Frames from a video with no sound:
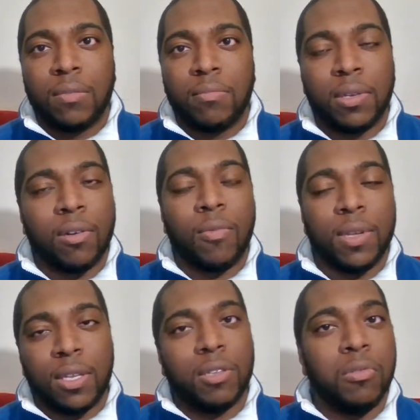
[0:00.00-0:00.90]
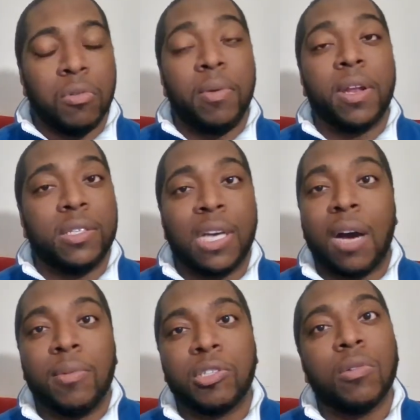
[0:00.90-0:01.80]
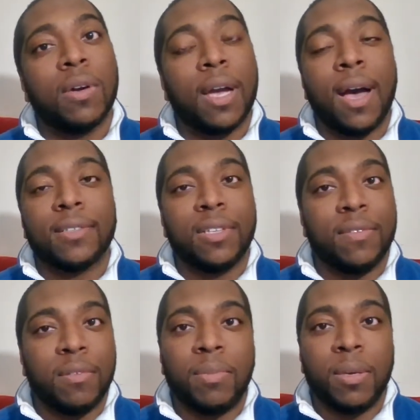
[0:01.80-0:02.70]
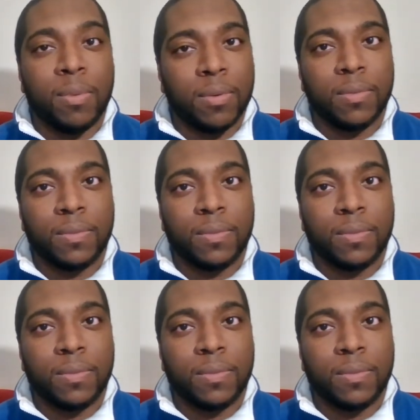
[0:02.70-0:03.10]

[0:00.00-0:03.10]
But no, we need to do a better job of showing God's love to people.